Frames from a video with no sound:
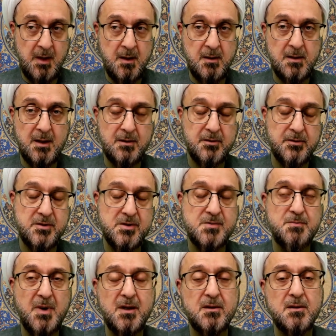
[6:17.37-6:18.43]
That
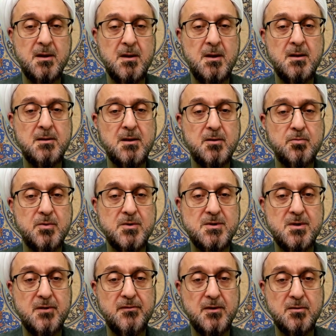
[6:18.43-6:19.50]
respect that was
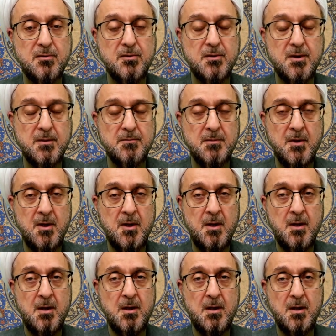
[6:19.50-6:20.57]
given to them
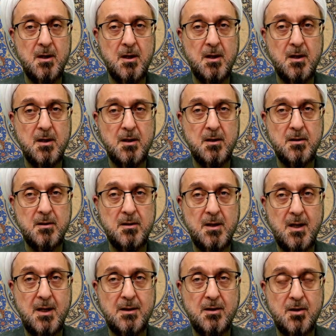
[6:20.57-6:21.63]

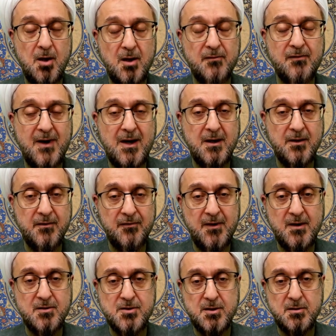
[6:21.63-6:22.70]
and love and
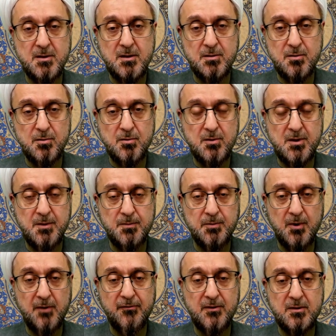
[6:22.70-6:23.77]
affection that the Holy
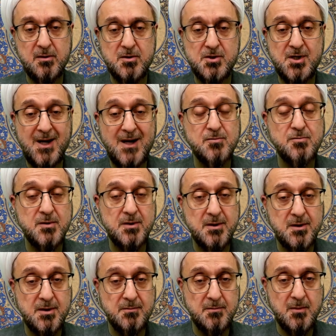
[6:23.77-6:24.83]
Prophet showered
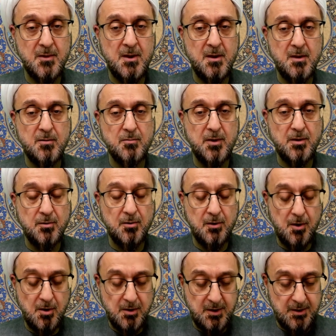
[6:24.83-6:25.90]
them were no
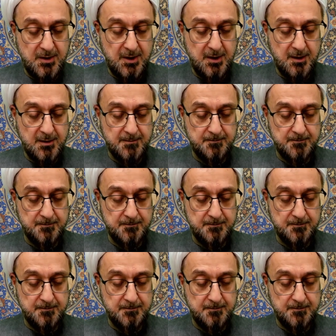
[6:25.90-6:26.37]
longer there.